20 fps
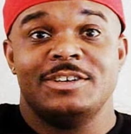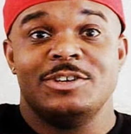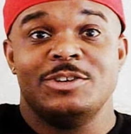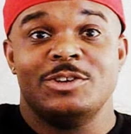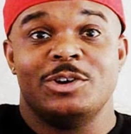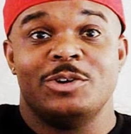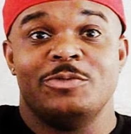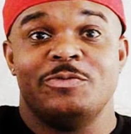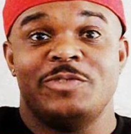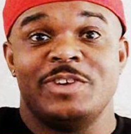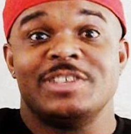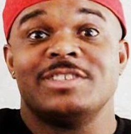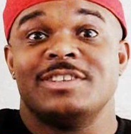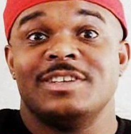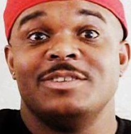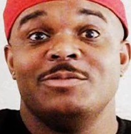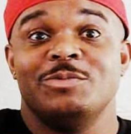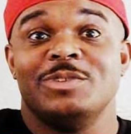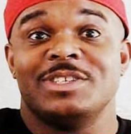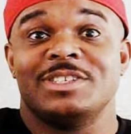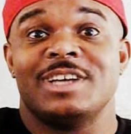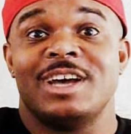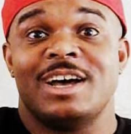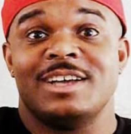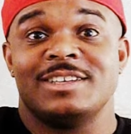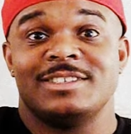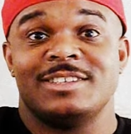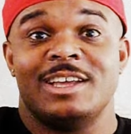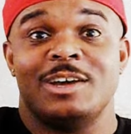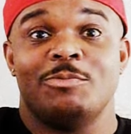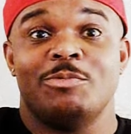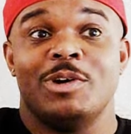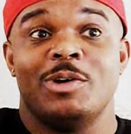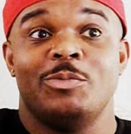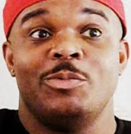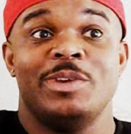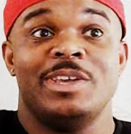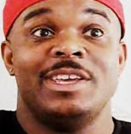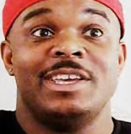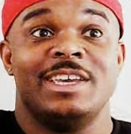you know, visited Wisconsin that
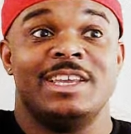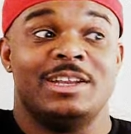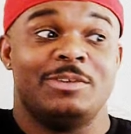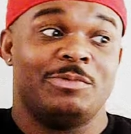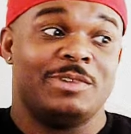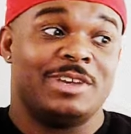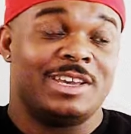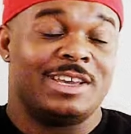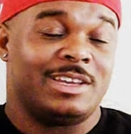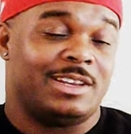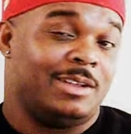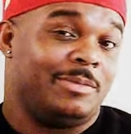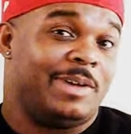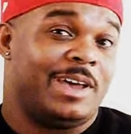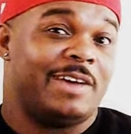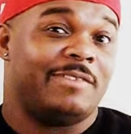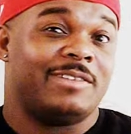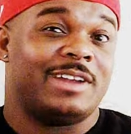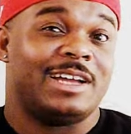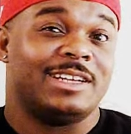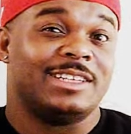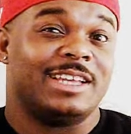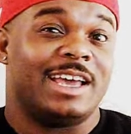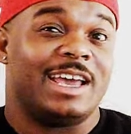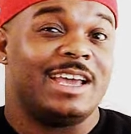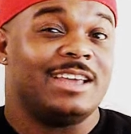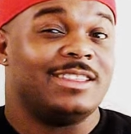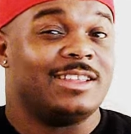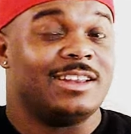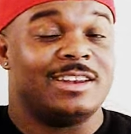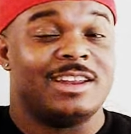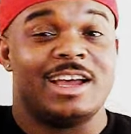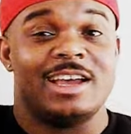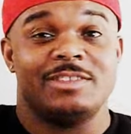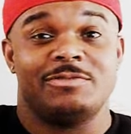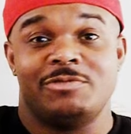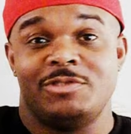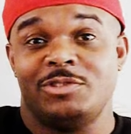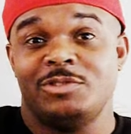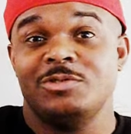one weekend, and we ended up having like the eighth or
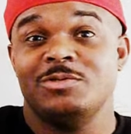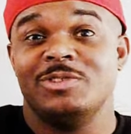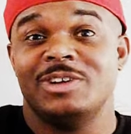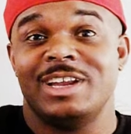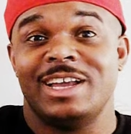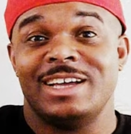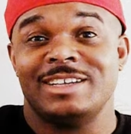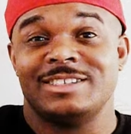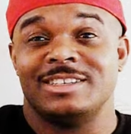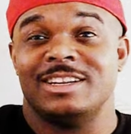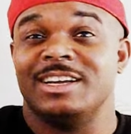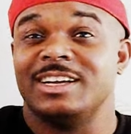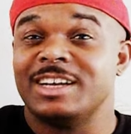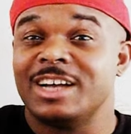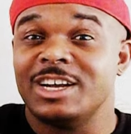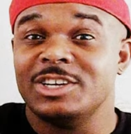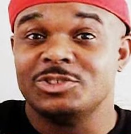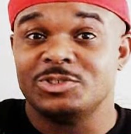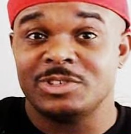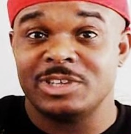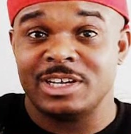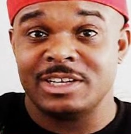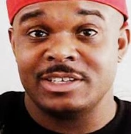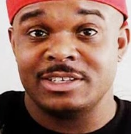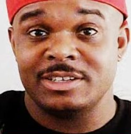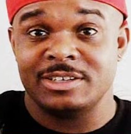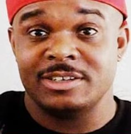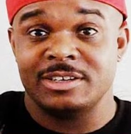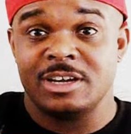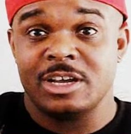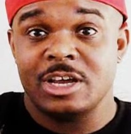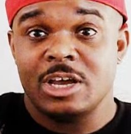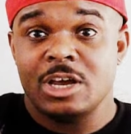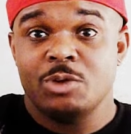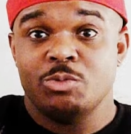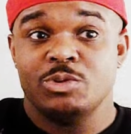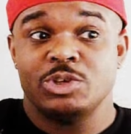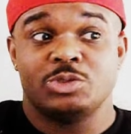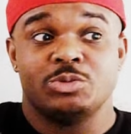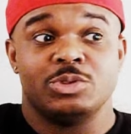ninth recruiting class in the country that year,
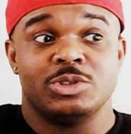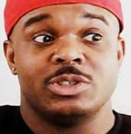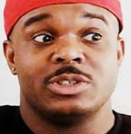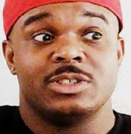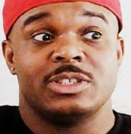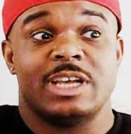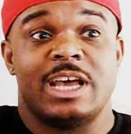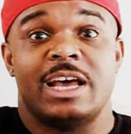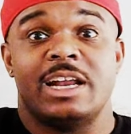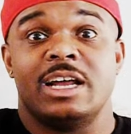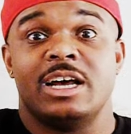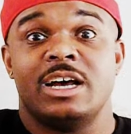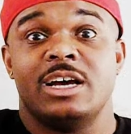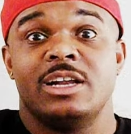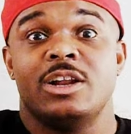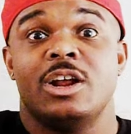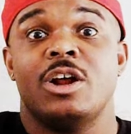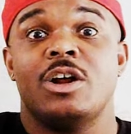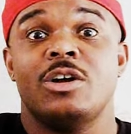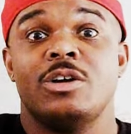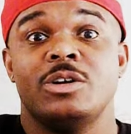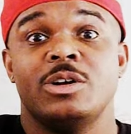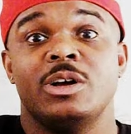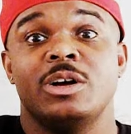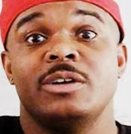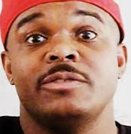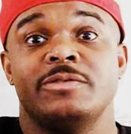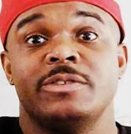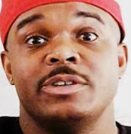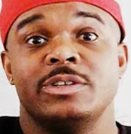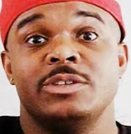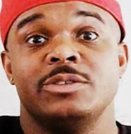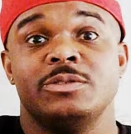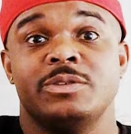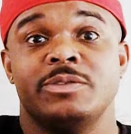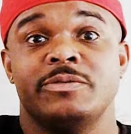which was kind of unheard of for the